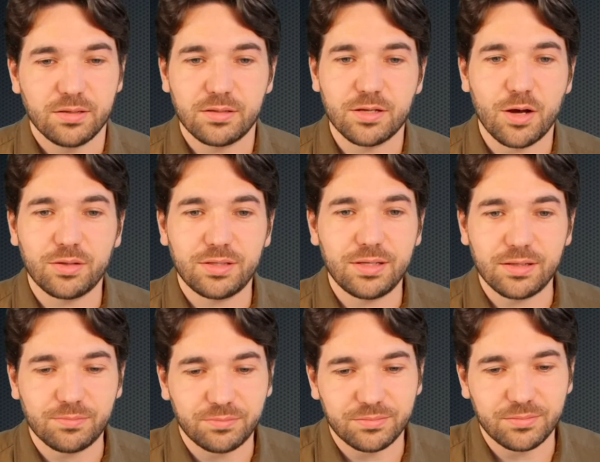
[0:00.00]
So
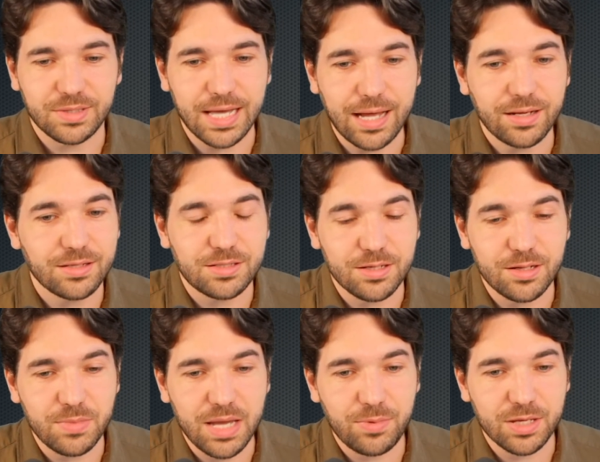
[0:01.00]
that is
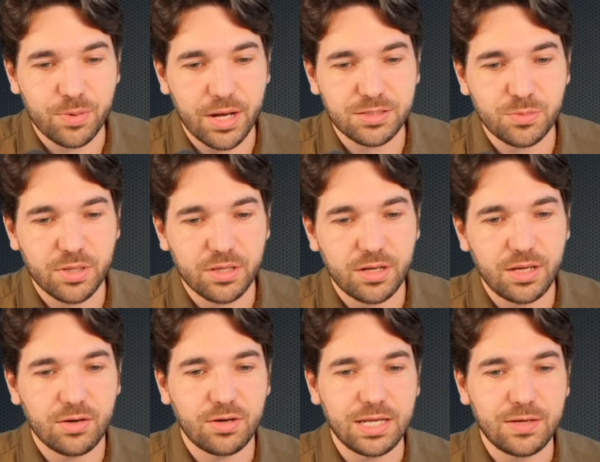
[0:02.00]
still maybe a possibility
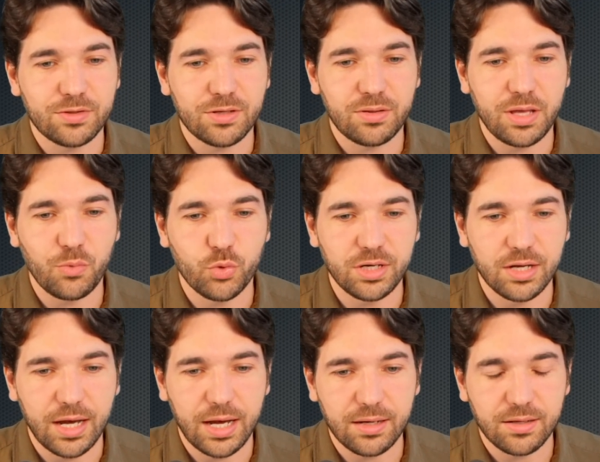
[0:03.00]
here, even though
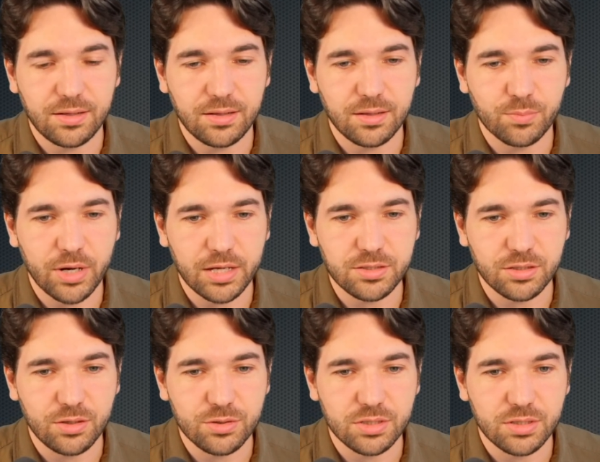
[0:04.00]
the
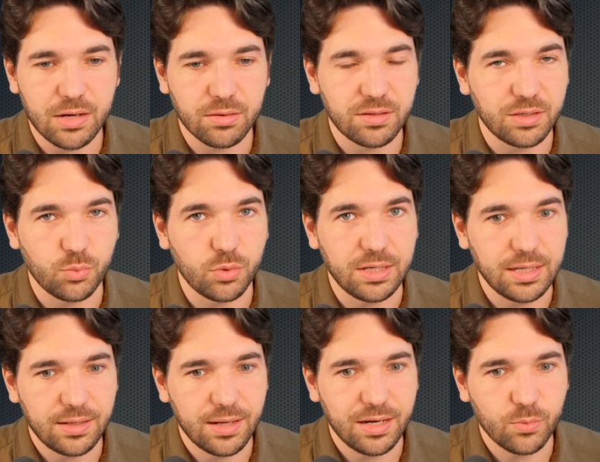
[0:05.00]
prosecution, I don't think, would
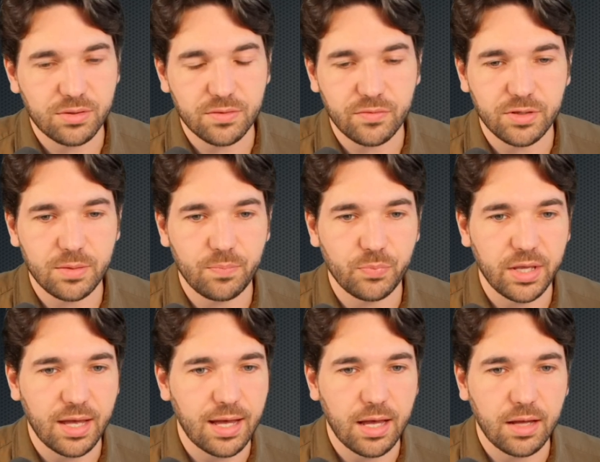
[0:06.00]
need anyone to flip.
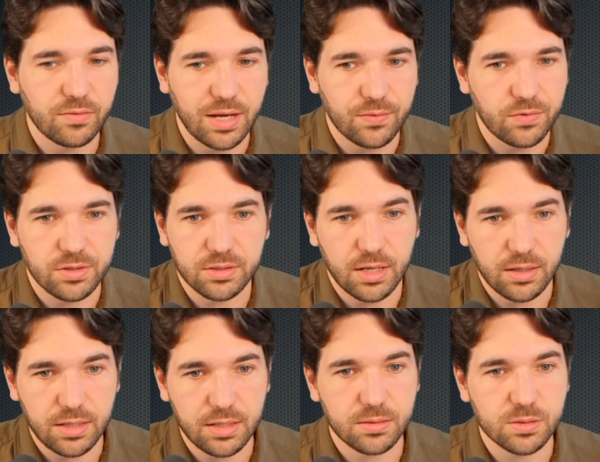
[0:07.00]
They have everything they
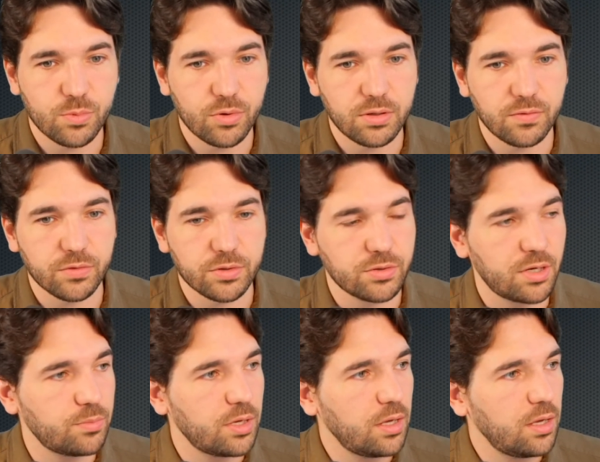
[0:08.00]
need at this point for Trump.